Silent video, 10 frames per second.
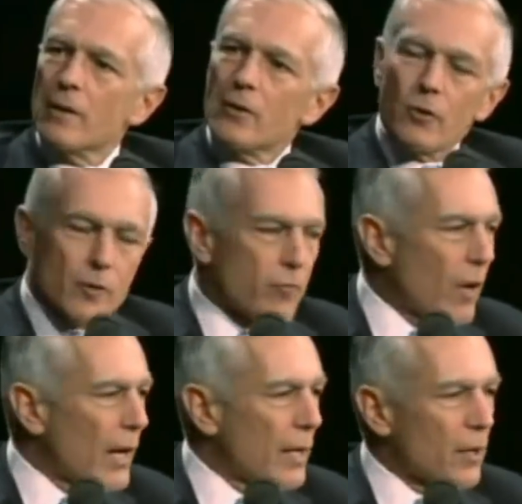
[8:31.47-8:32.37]
You can
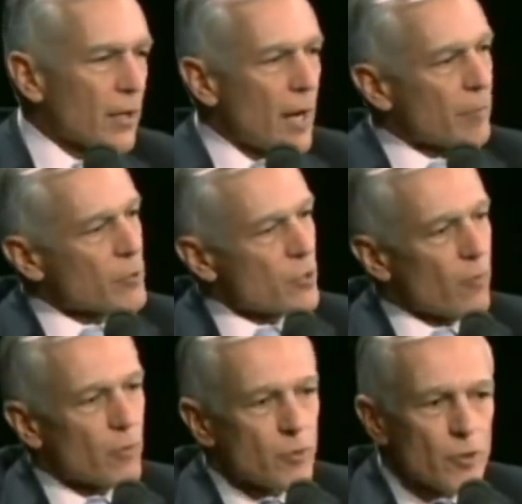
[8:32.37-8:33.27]
fly helicopters
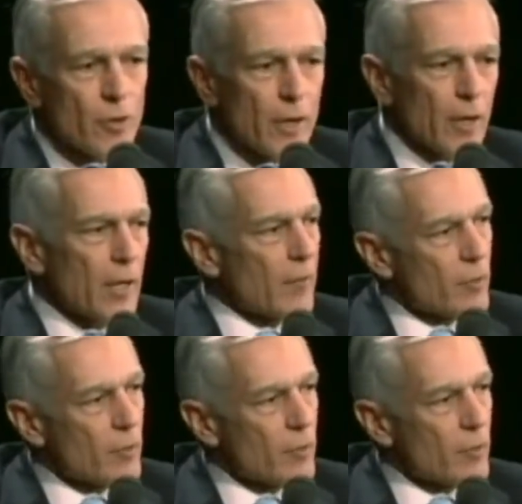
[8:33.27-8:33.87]
over, do your air cover,